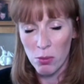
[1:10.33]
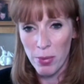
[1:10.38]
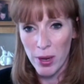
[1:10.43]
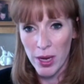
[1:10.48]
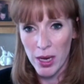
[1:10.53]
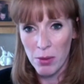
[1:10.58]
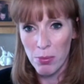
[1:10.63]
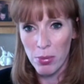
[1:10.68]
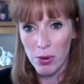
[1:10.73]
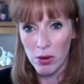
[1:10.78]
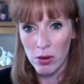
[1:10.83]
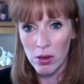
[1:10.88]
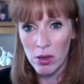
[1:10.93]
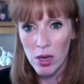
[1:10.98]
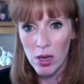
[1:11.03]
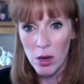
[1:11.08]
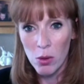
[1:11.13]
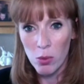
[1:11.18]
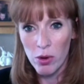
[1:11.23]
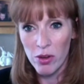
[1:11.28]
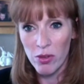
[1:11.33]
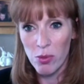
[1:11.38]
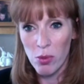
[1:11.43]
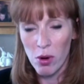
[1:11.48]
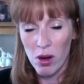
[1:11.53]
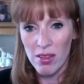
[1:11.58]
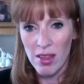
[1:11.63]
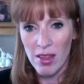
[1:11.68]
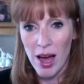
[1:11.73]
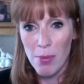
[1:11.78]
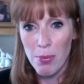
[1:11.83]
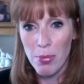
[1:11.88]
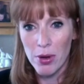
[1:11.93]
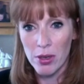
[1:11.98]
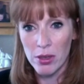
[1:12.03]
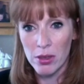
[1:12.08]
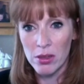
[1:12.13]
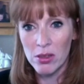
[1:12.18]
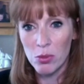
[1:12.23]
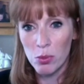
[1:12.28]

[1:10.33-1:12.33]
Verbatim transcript: people with what's happened,